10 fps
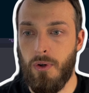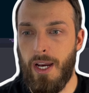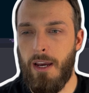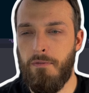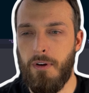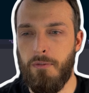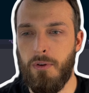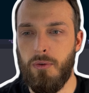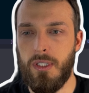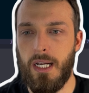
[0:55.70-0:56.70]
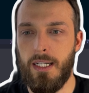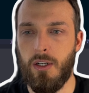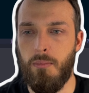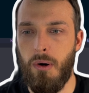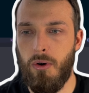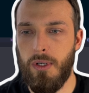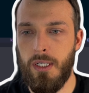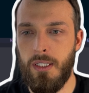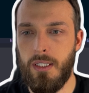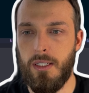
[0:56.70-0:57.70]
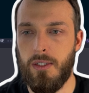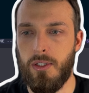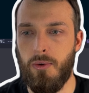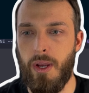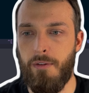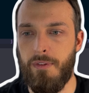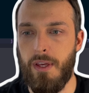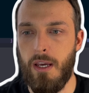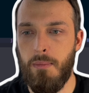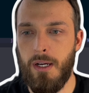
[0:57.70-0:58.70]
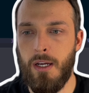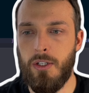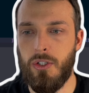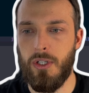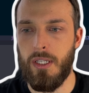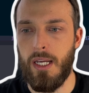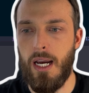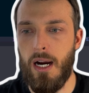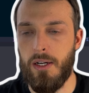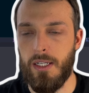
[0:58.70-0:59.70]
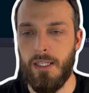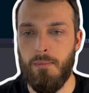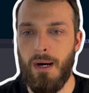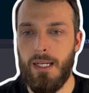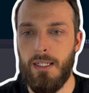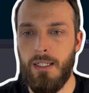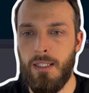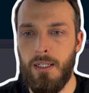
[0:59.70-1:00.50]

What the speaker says: I have a few styled components. So we have the image, the card, and the button.